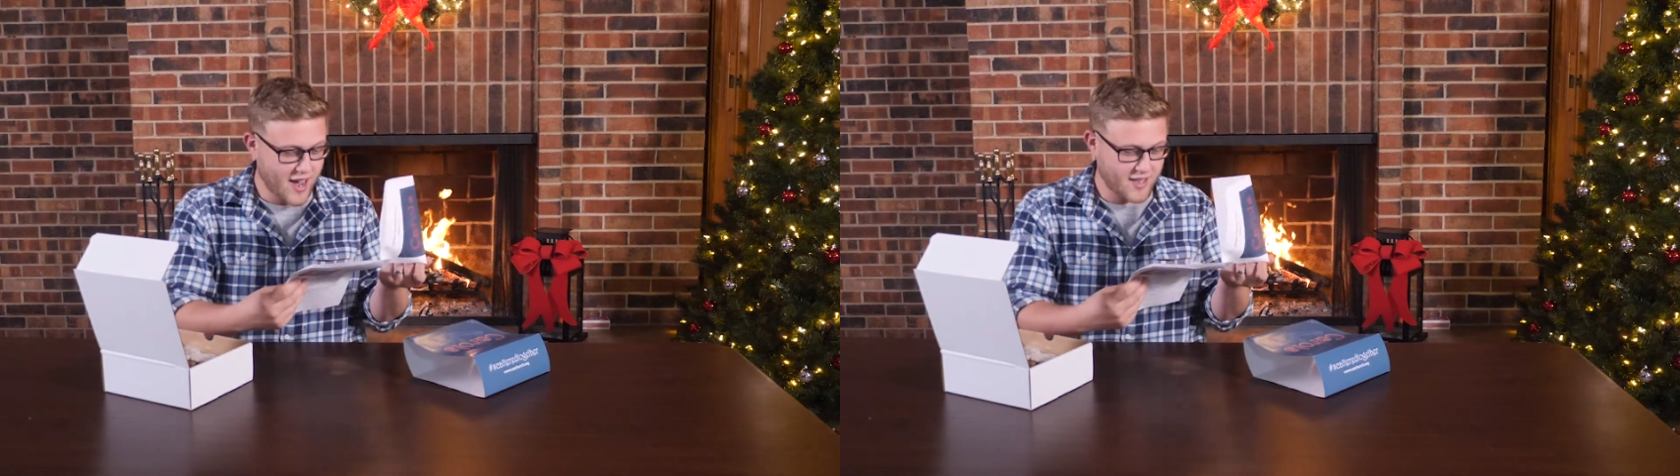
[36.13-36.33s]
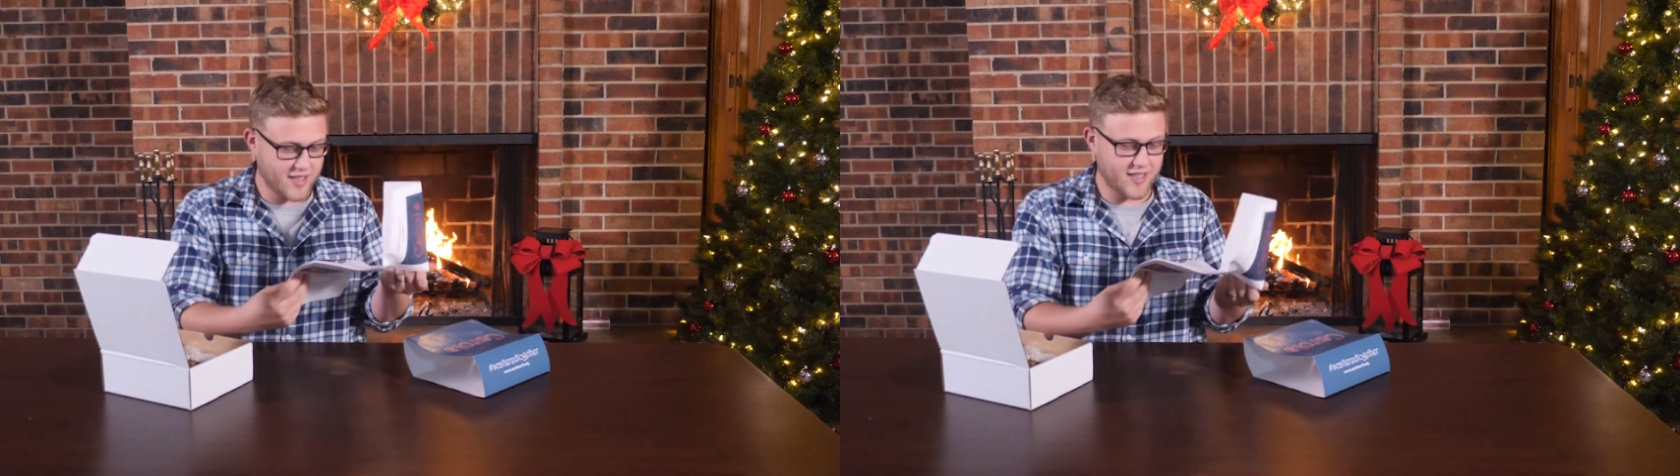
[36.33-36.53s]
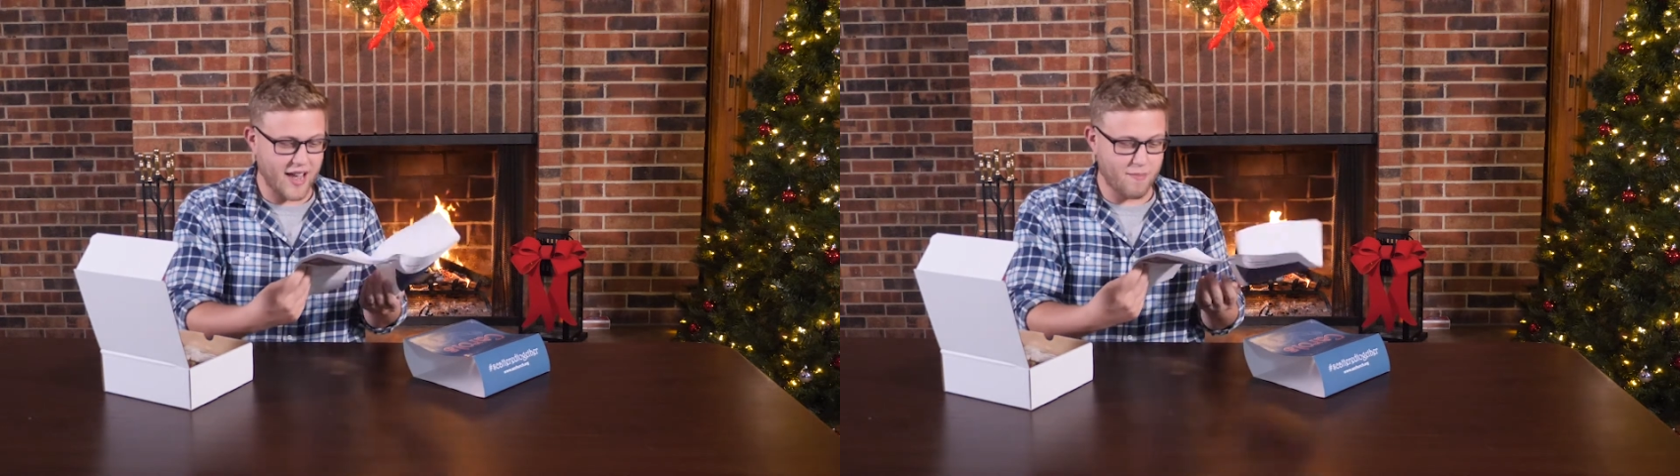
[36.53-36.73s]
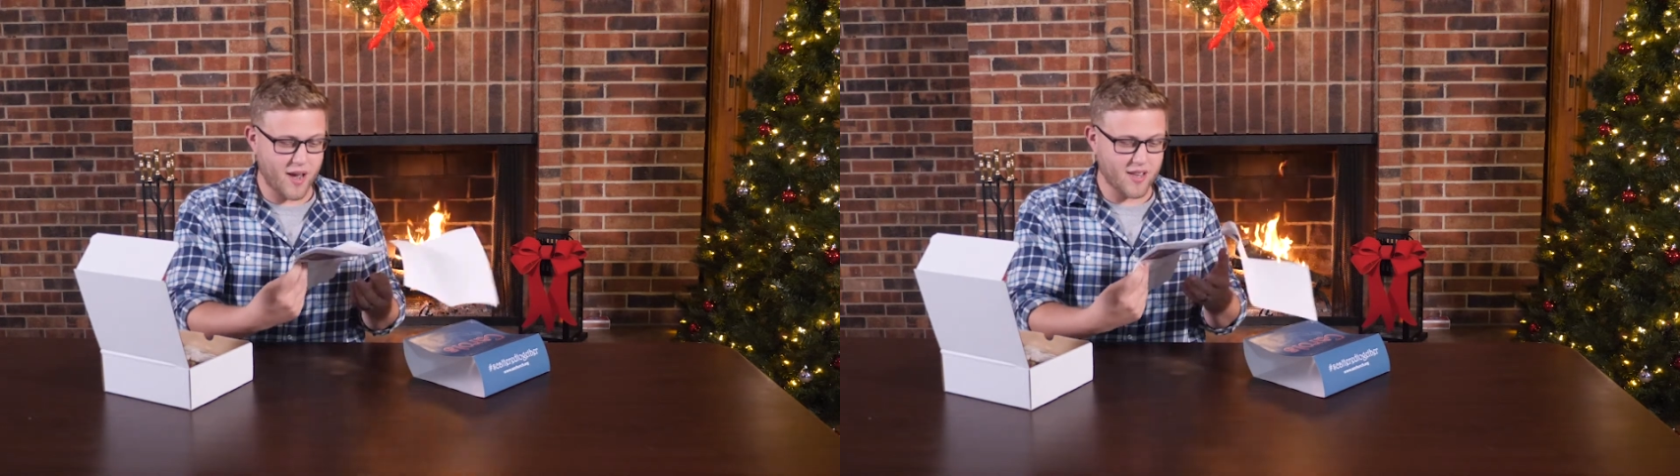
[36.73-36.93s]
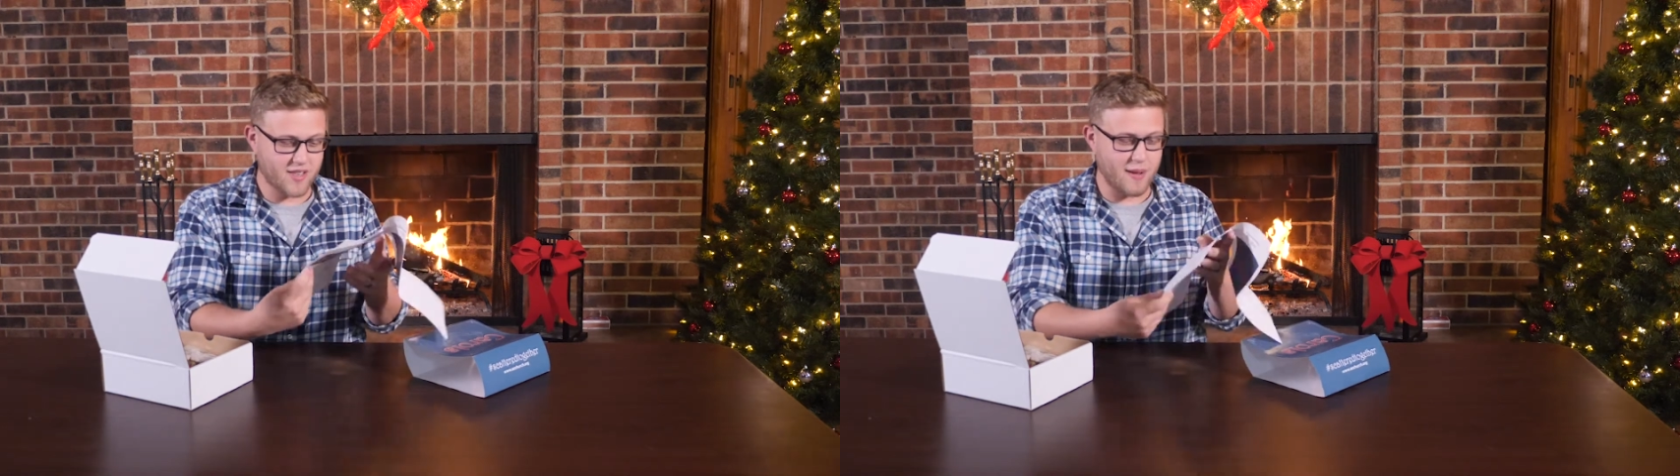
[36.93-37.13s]

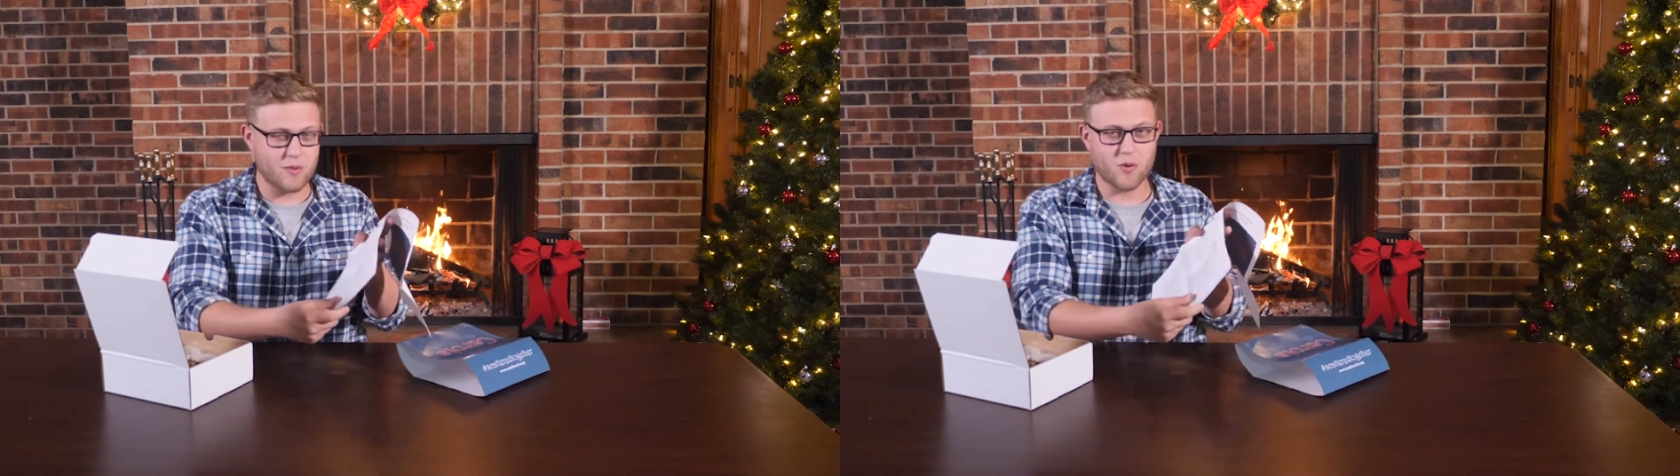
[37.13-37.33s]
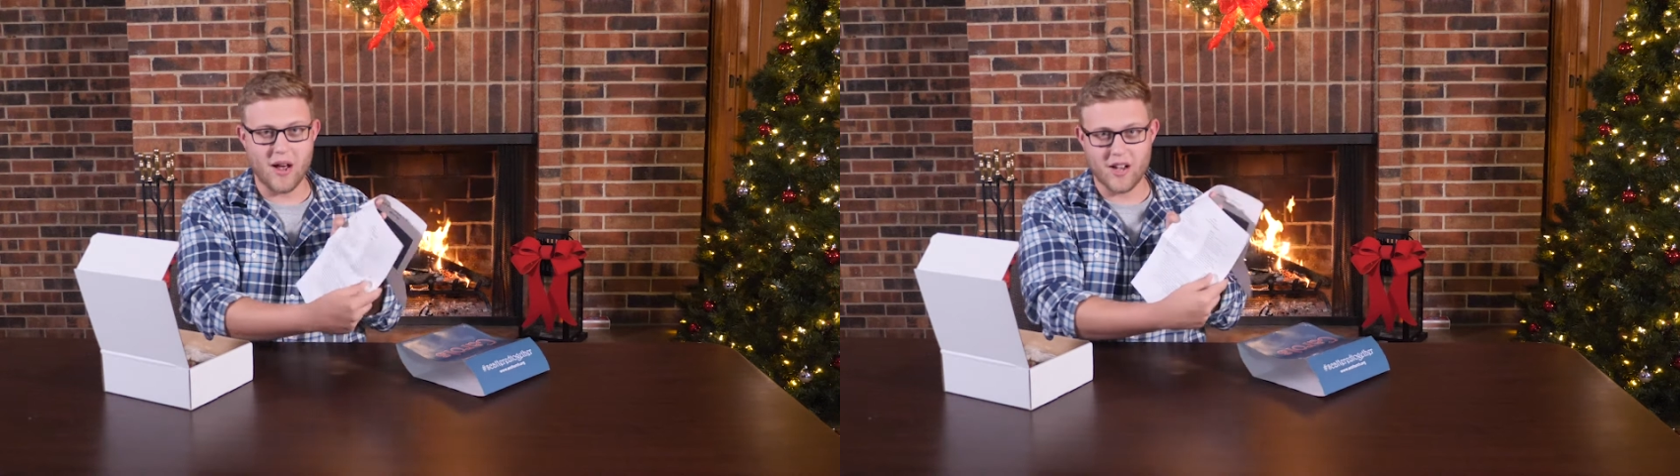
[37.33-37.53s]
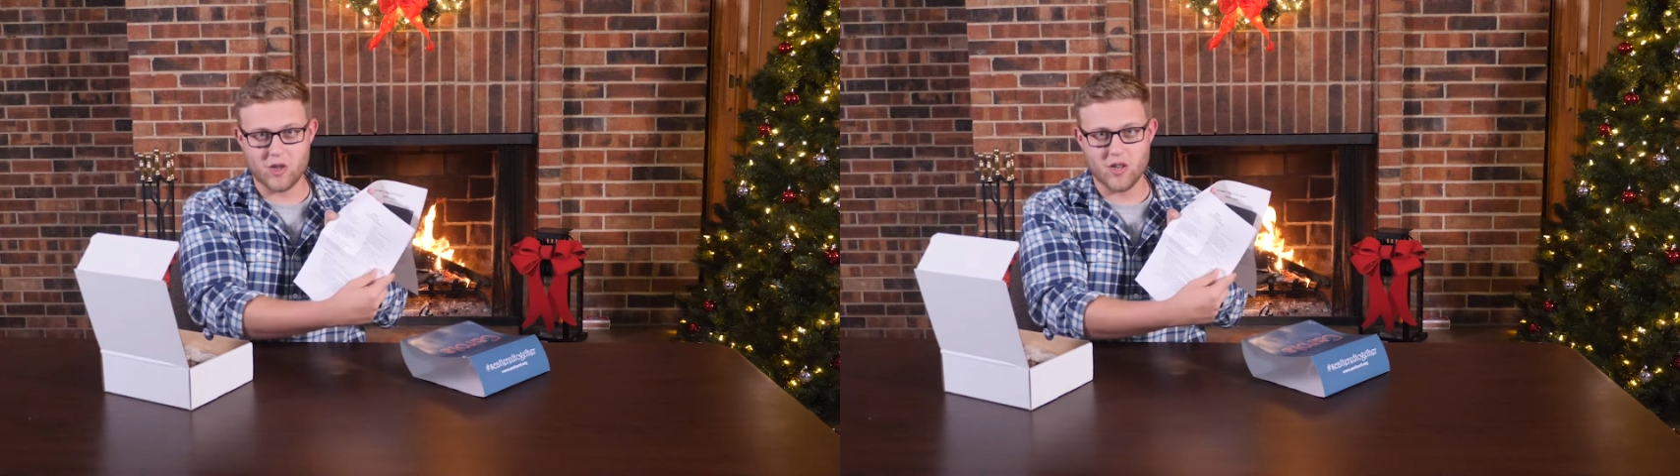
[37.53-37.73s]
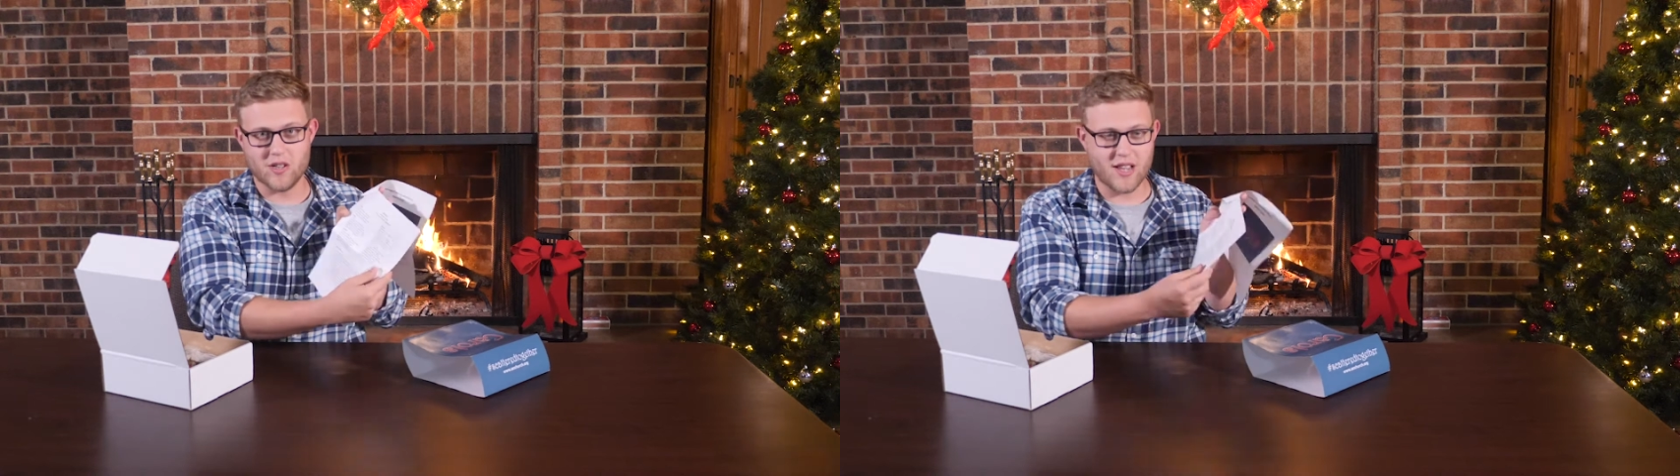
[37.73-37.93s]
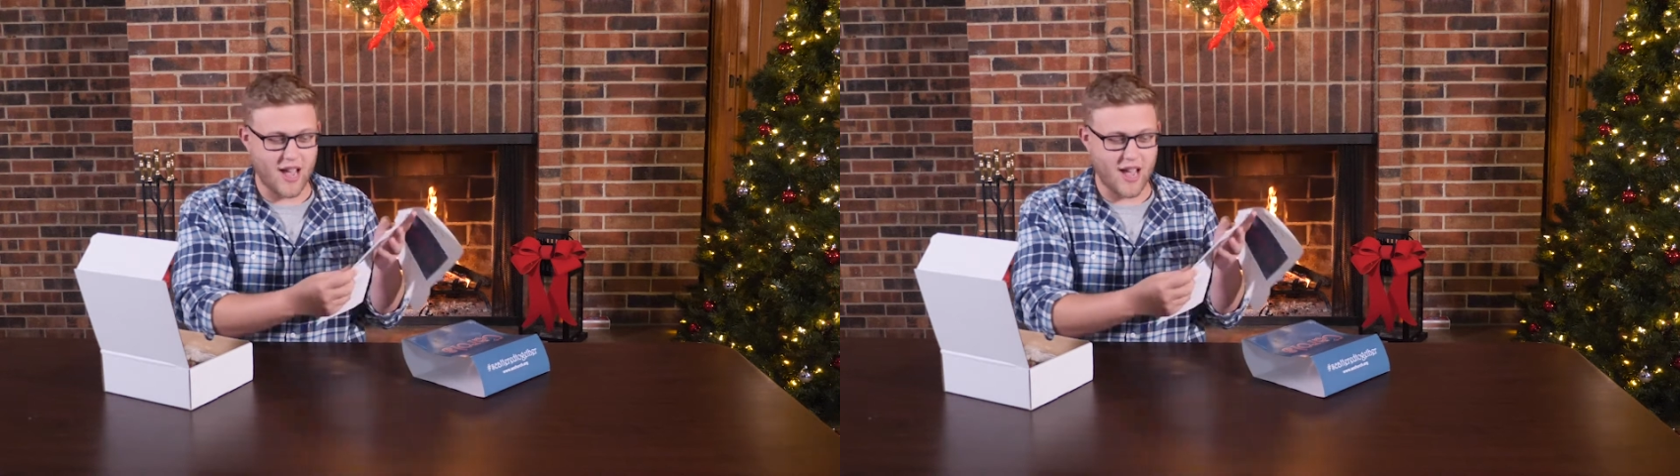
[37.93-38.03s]
step-by-step directions.